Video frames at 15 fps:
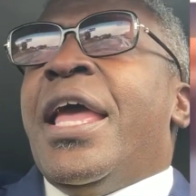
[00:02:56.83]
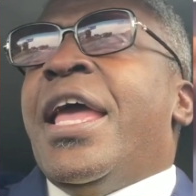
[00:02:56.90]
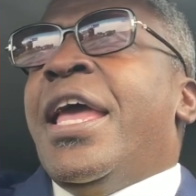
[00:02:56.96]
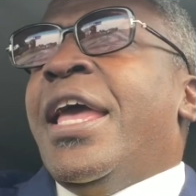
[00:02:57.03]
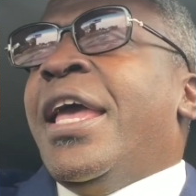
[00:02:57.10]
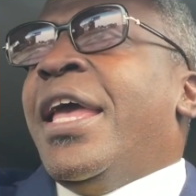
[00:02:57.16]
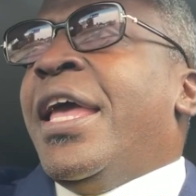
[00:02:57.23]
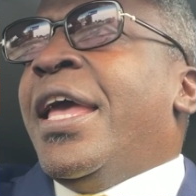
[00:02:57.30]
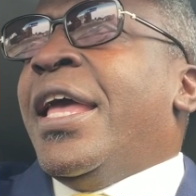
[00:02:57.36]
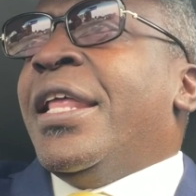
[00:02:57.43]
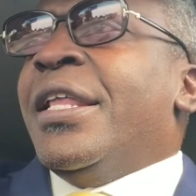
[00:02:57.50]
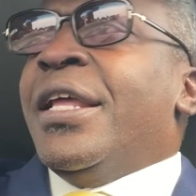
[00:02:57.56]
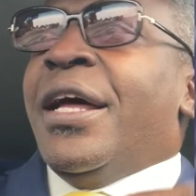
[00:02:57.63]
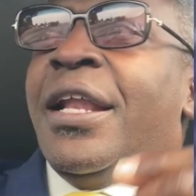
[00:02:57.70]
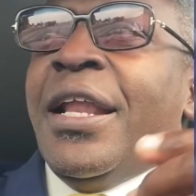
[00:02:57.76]

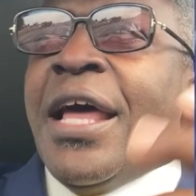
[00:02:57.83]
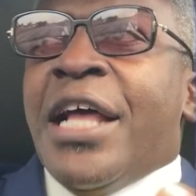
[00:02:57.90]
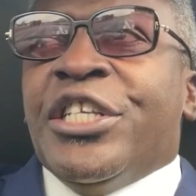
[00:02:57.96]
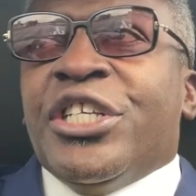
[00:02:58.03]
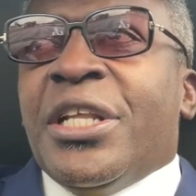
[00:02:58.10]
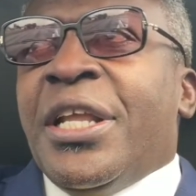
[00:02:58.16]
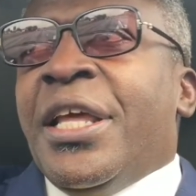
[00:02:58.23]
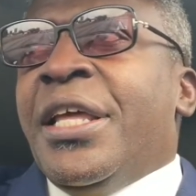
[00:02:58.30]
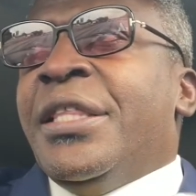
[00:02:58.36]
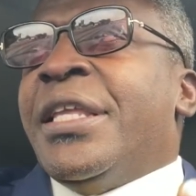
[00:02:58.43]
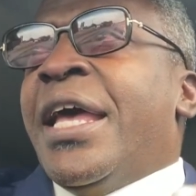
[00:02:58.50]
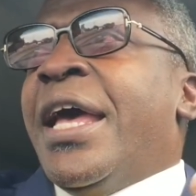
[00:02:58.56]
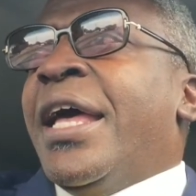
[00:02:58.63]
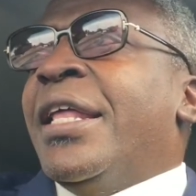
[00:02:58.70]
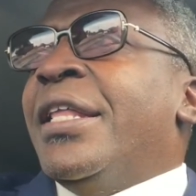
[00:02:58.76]
and, and allegedly that